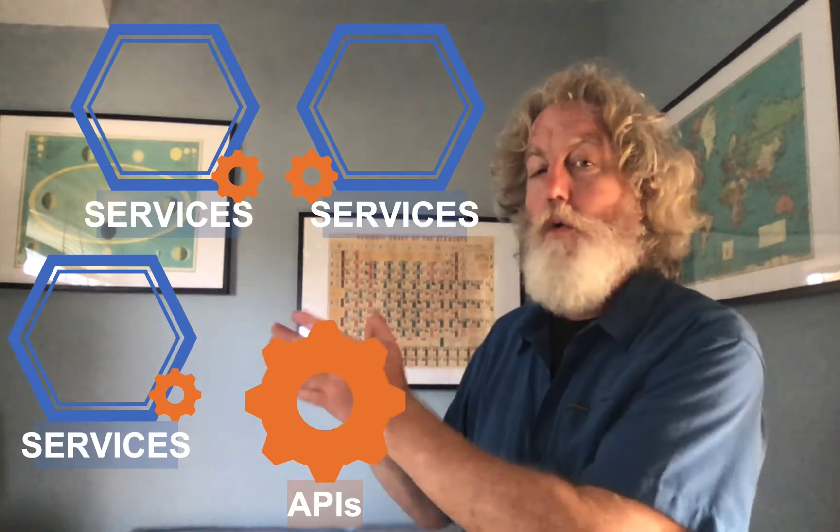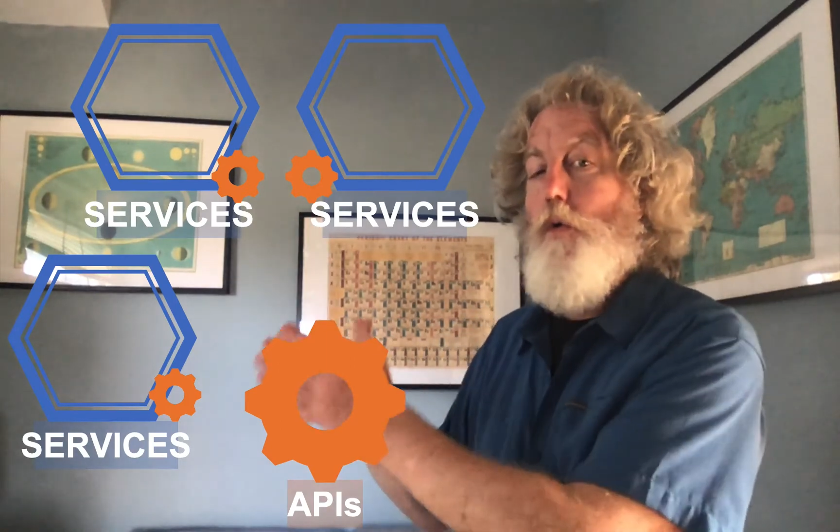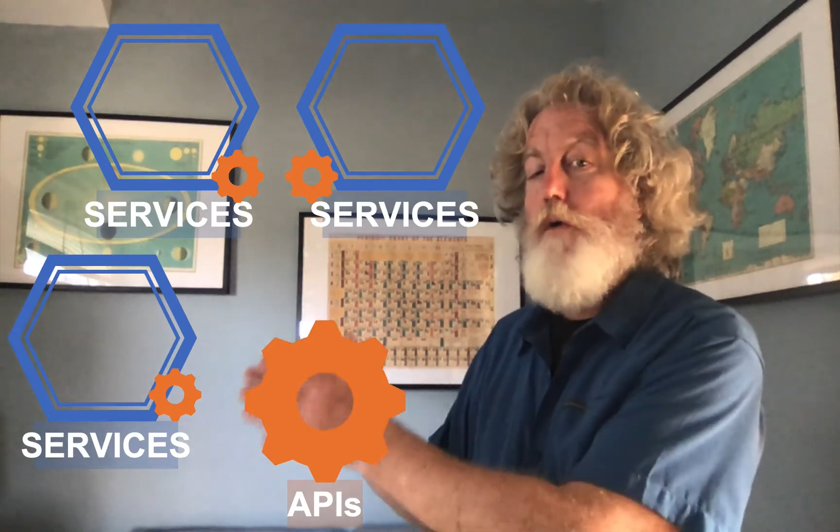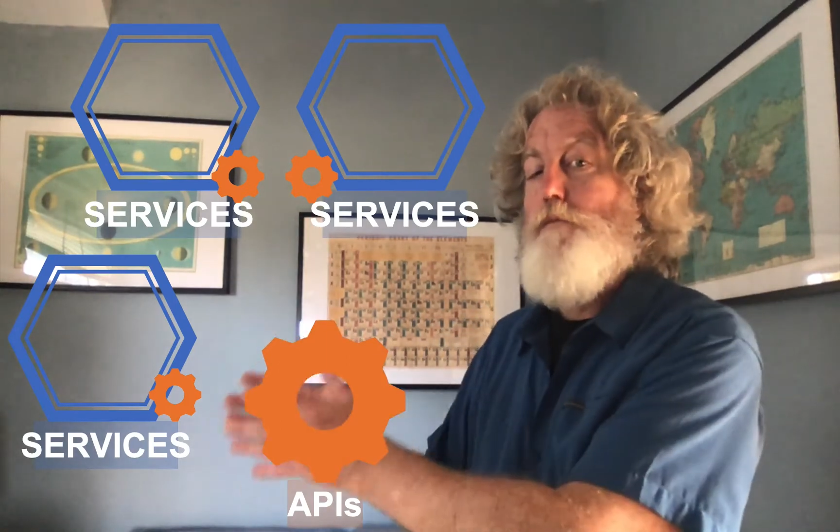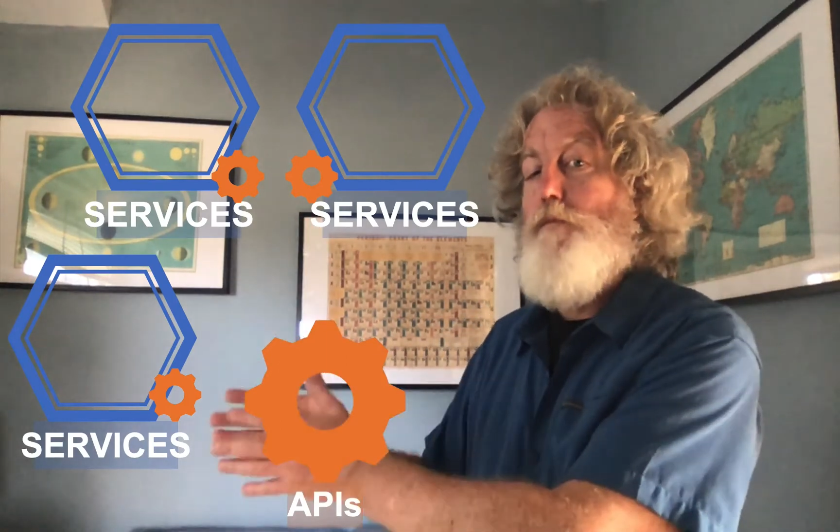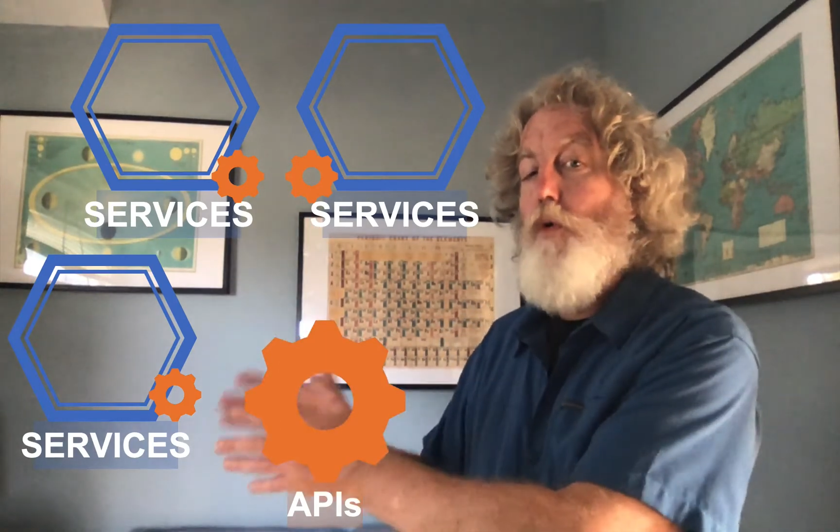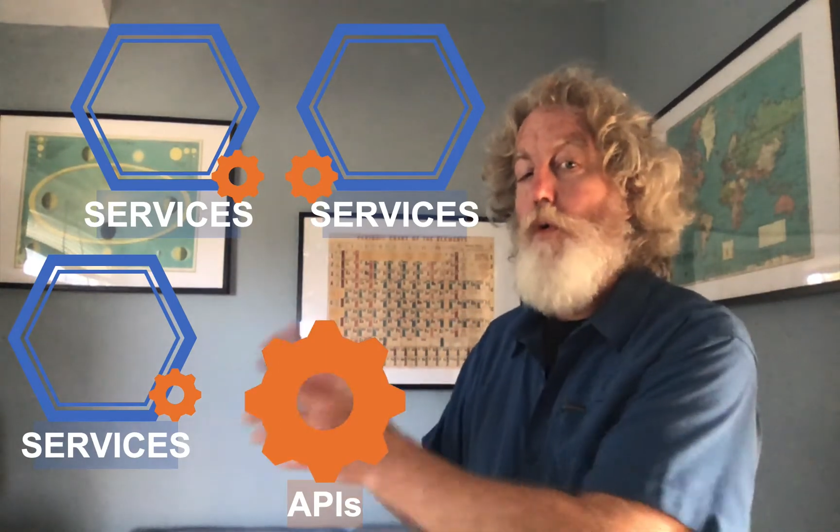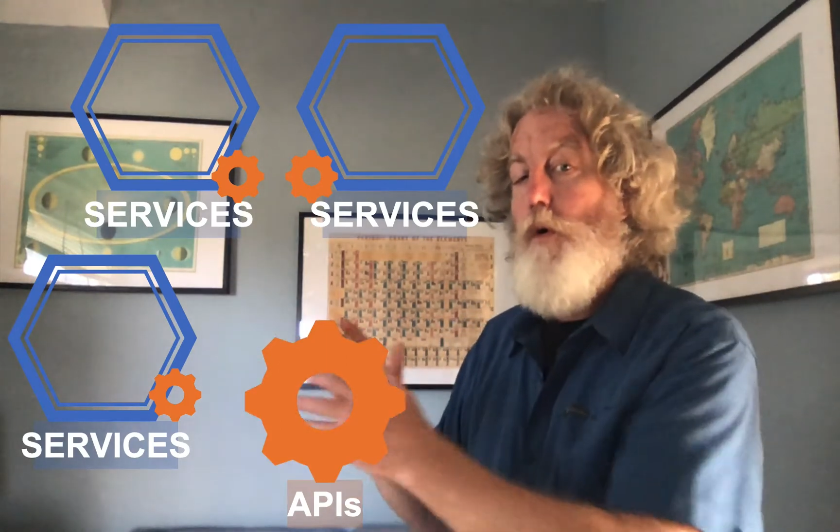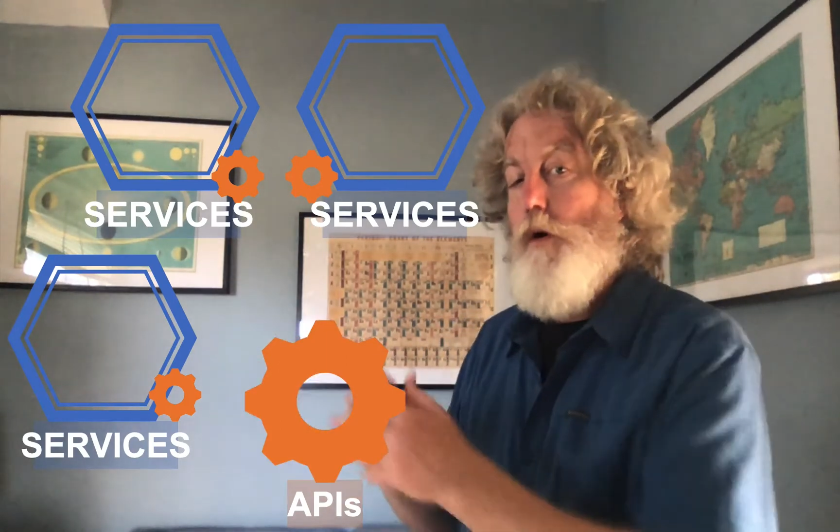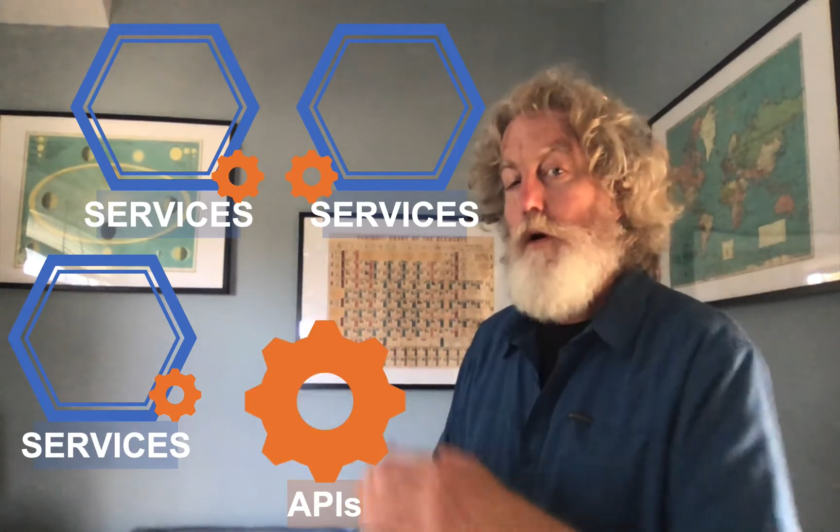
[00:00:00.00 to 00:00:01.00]
or
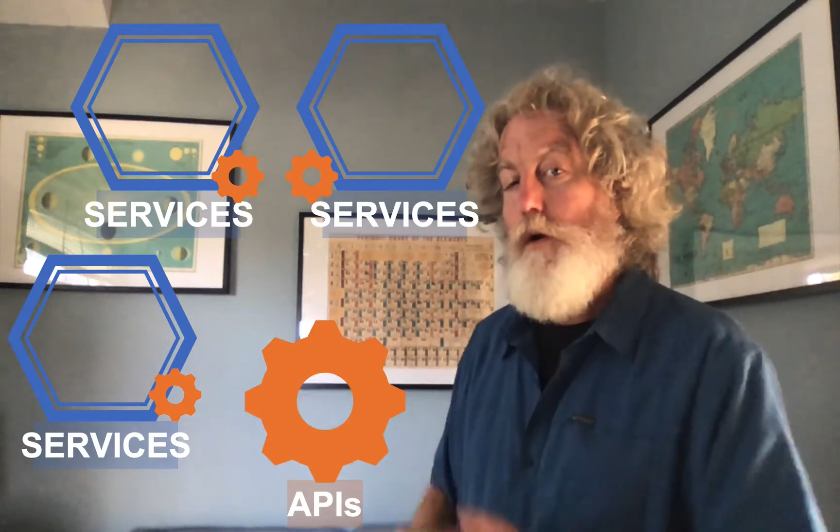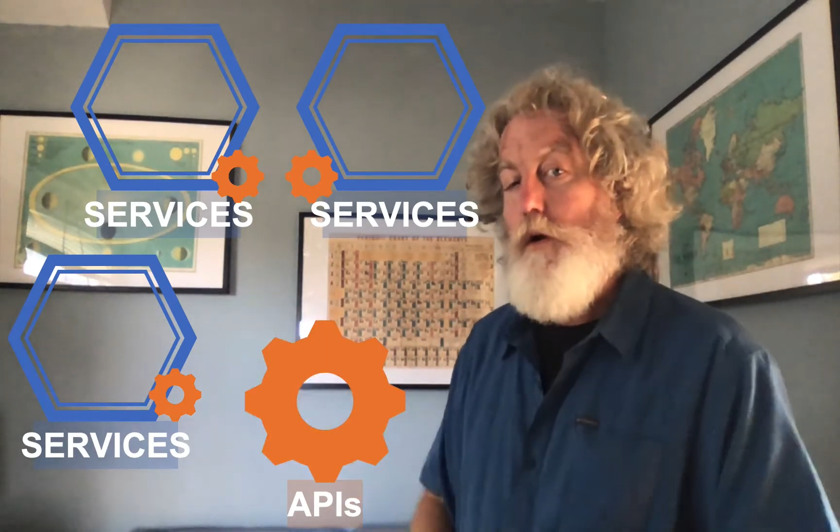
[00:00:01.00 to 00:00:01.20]
more